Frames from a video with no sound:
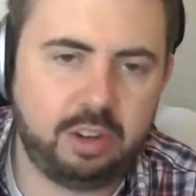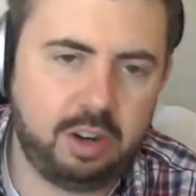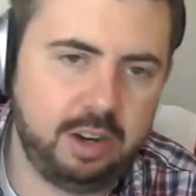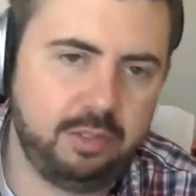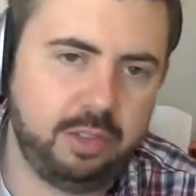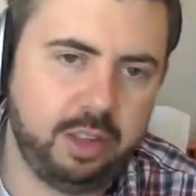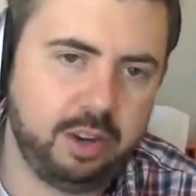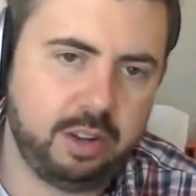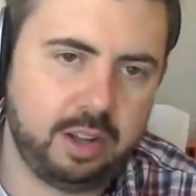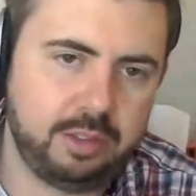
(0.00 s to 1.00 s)
everything
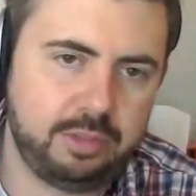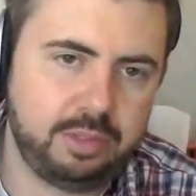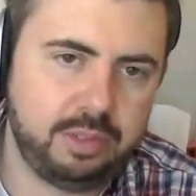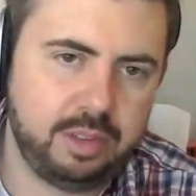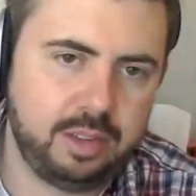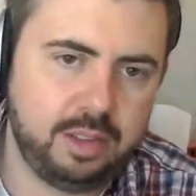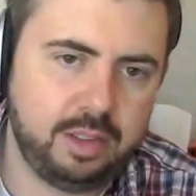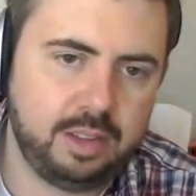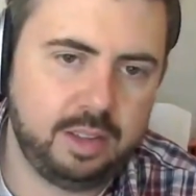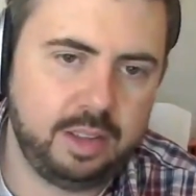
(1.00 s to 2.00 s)
off
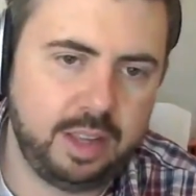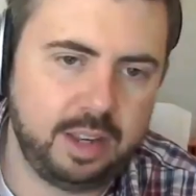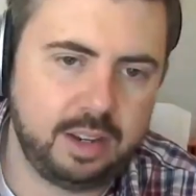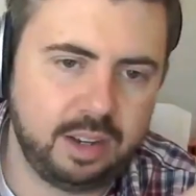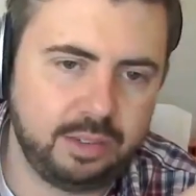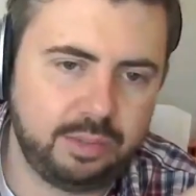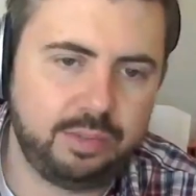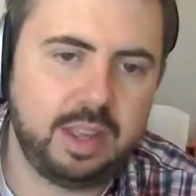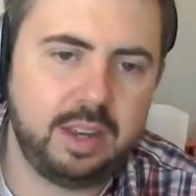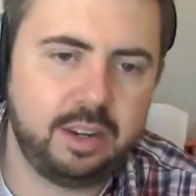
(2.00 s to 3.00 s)
and
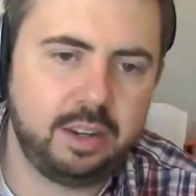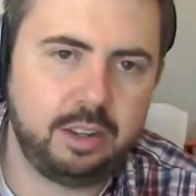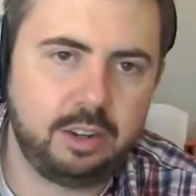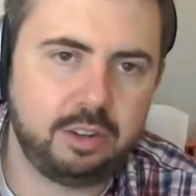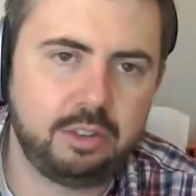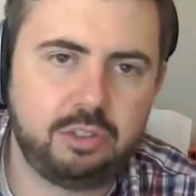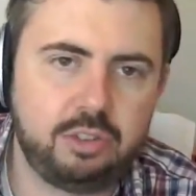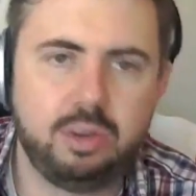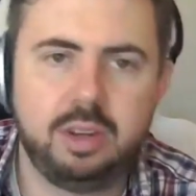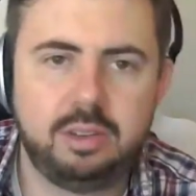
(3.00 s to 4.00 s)
defend your
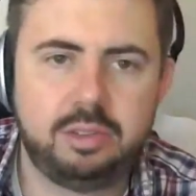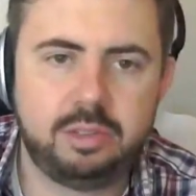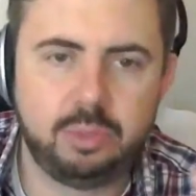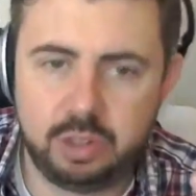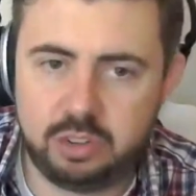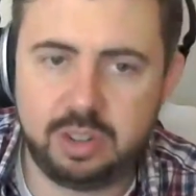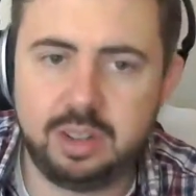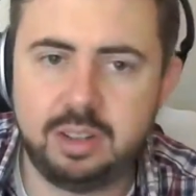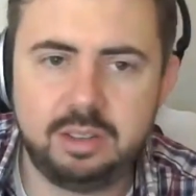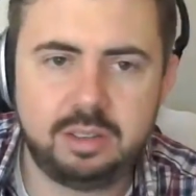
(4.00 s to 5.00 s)
choice, which
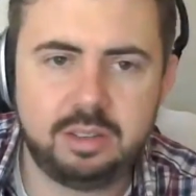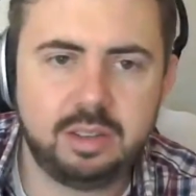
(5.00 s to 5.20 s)
is?